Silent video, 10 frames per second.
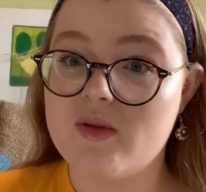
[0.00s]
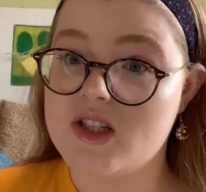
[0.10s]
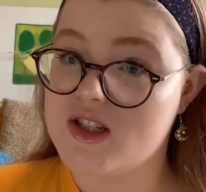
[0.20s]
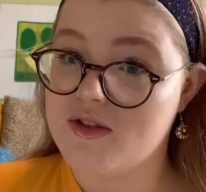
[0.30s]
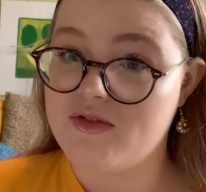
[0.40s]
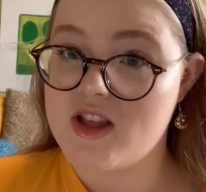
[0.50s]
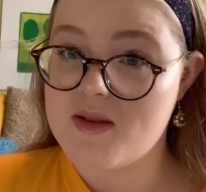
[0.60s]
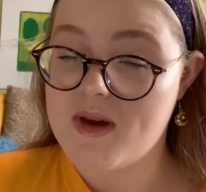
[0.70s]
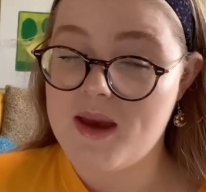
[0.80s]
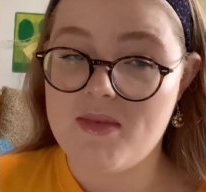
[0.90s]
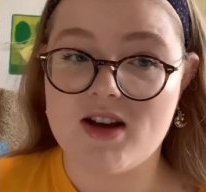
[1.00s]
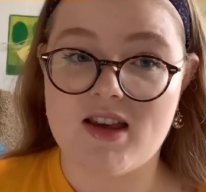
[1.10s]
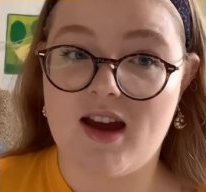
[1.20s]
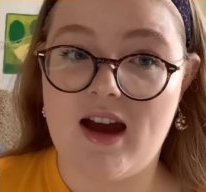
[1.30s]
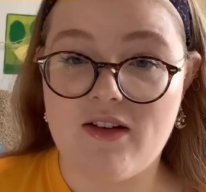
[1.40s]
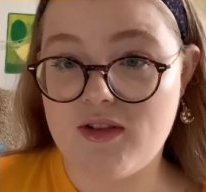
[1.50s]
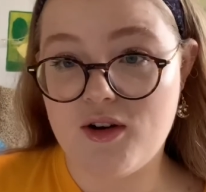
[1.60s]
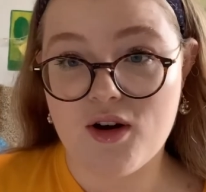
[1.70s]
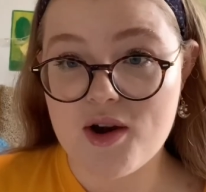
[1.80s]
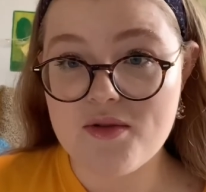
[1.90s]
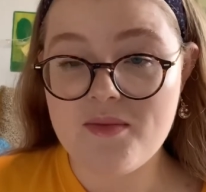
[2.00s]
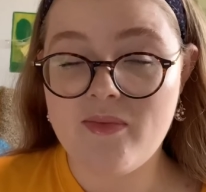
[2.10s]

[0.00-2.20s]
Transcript: which still fits me because I haven't grown.